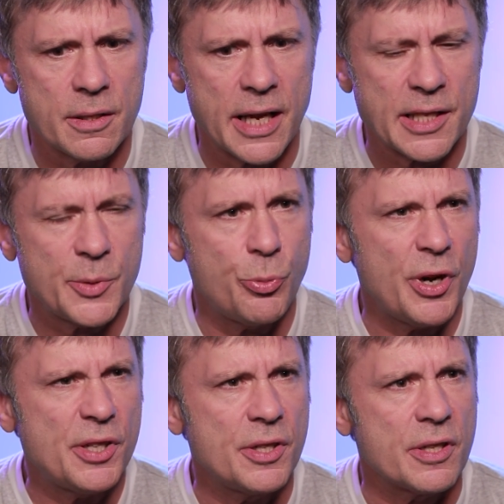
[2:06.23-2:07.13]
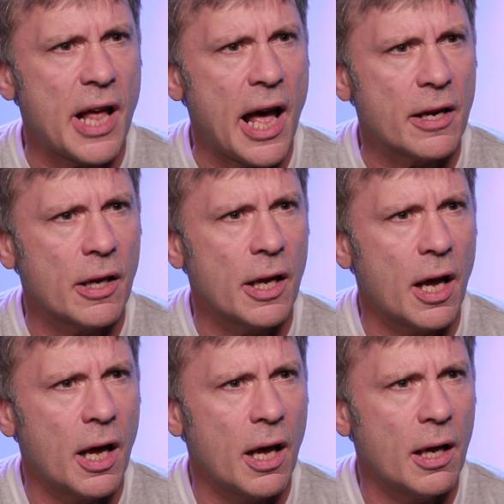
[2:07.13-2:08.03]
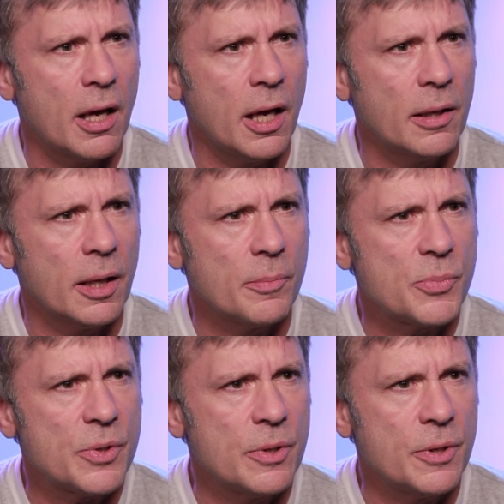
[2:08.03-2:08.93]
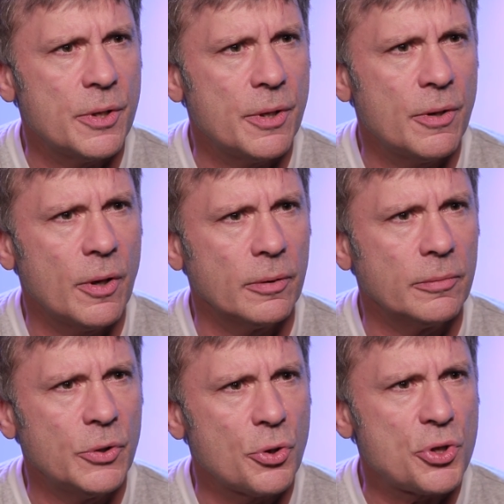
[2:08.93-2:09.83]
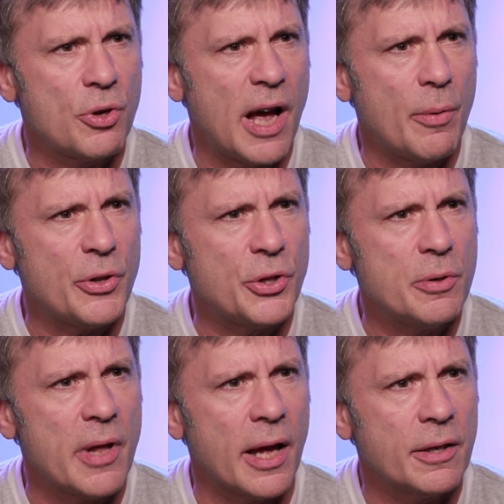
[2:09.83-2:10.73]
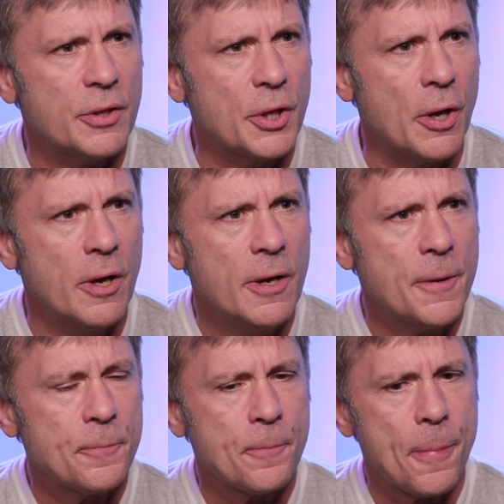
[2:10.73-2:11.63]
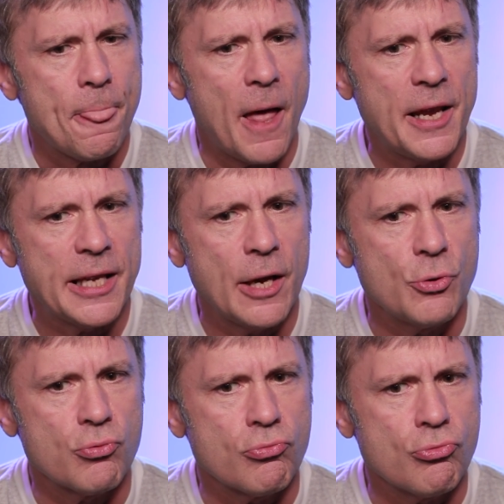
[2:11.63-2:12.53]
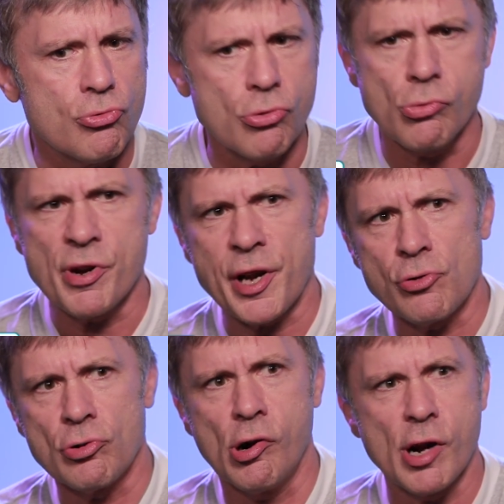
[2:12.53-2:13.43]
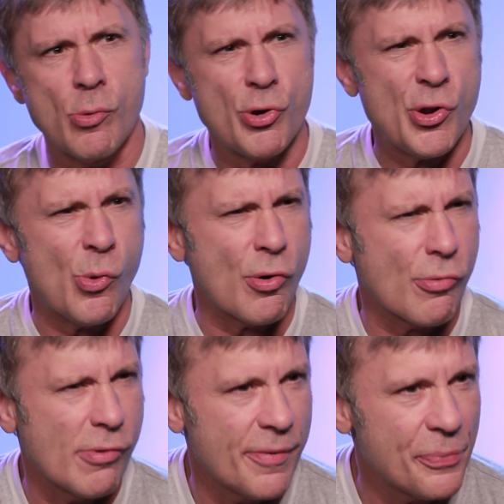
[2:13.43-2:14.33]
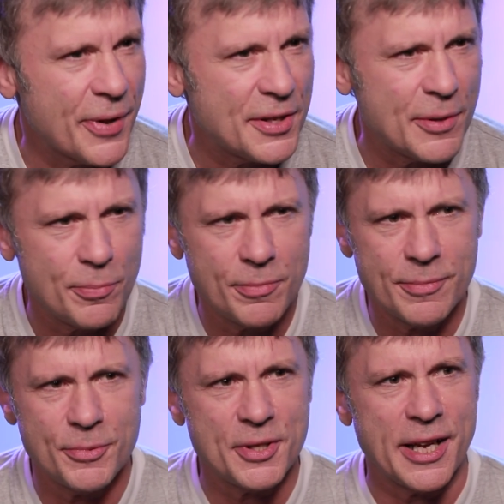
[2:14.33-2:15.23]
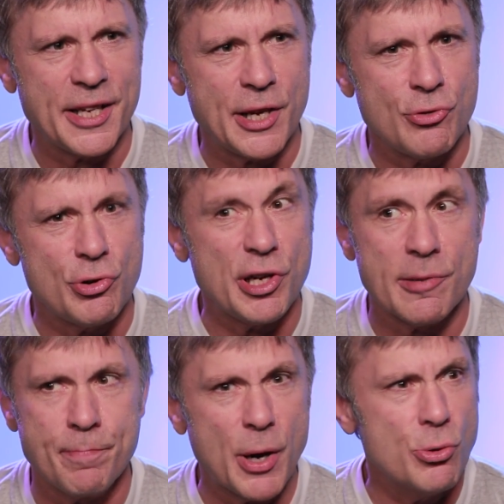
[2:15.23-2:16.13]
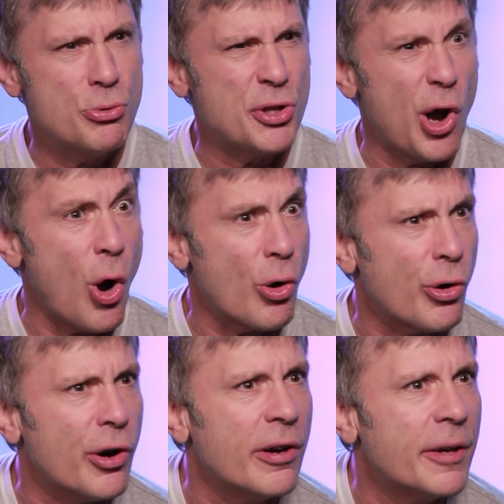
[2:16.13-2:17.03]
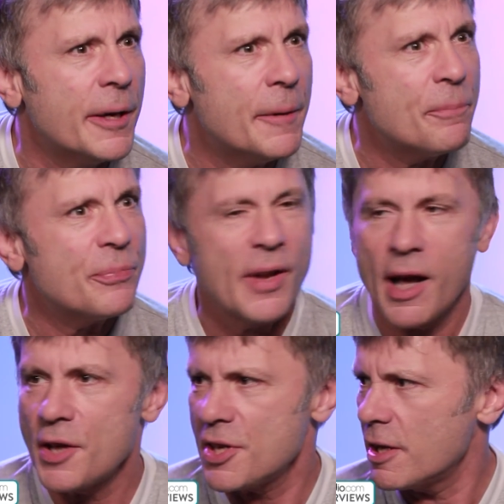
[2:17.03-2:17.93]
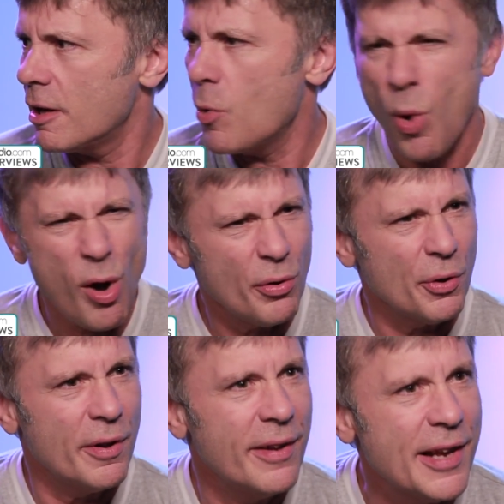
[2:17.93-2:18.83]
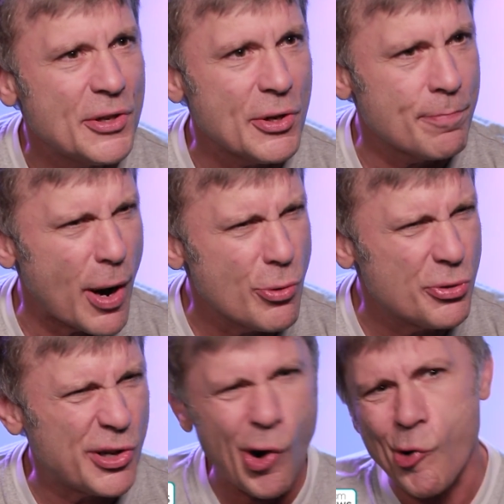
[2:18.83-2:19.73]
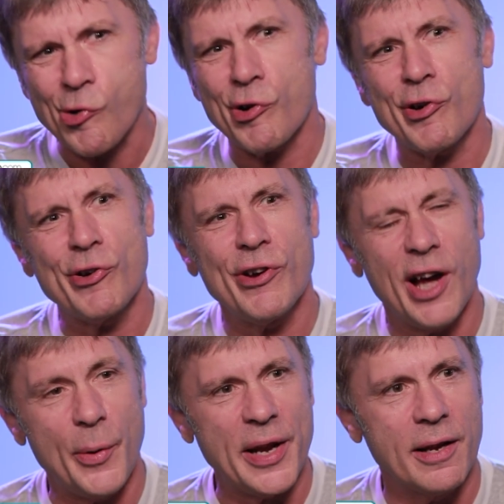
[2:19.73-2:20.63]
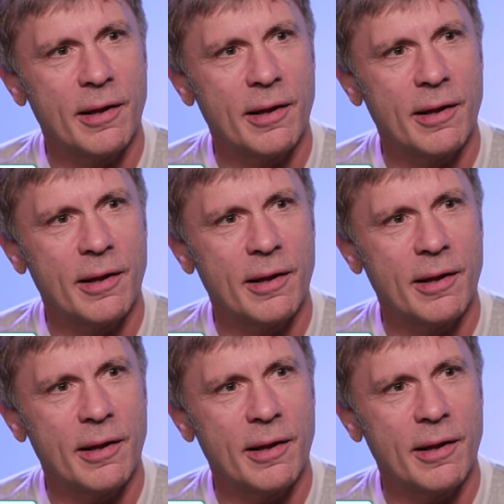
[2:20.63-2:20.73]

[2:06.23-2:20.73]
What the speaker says: expresses that. I'm not sure how I do that, And he goes, "Oh," he goes, "Oh, I know what you want." I said, "What's that?" He goes, "You need a bowed gong." I said, "A what?" He said, "A bowed gong." I went,